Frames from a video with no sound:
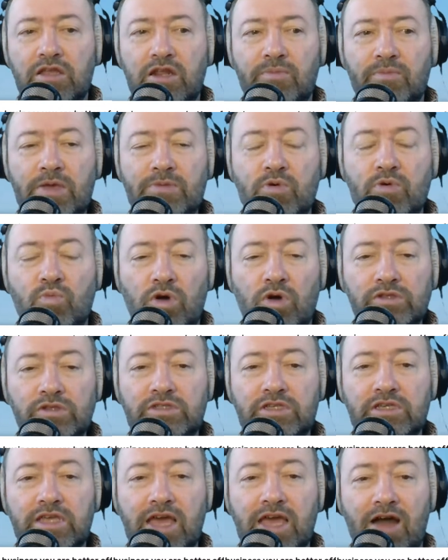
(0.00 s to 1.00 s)
People want
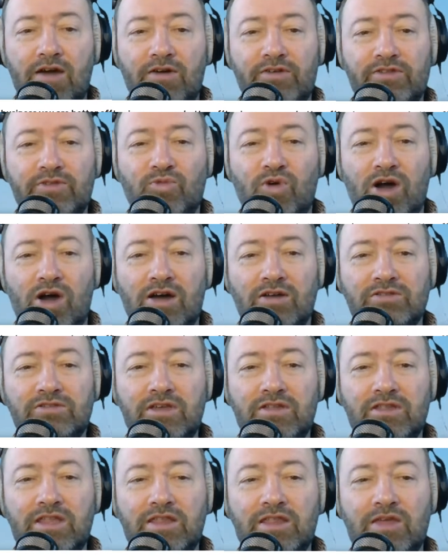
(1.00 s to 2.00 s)
to get out in the wilds,
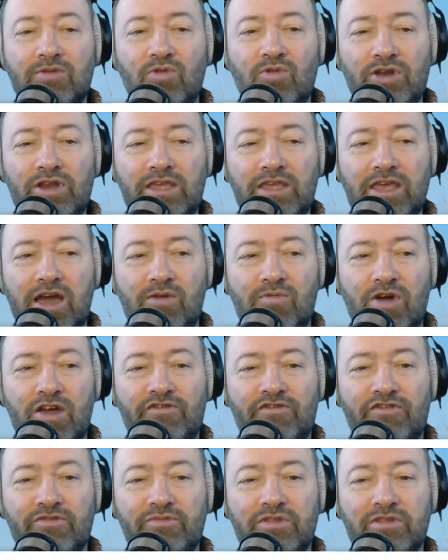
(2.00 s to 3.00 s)
don't they? They want to get away
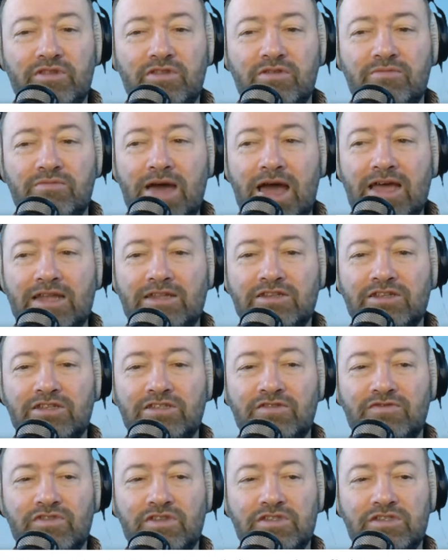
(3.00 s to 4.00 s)
from the madness
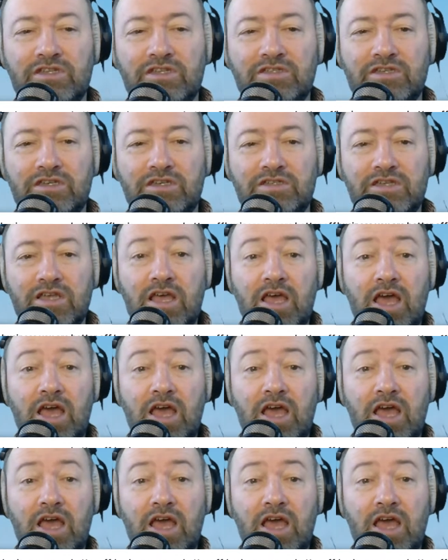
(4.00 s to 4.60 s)
of the cities.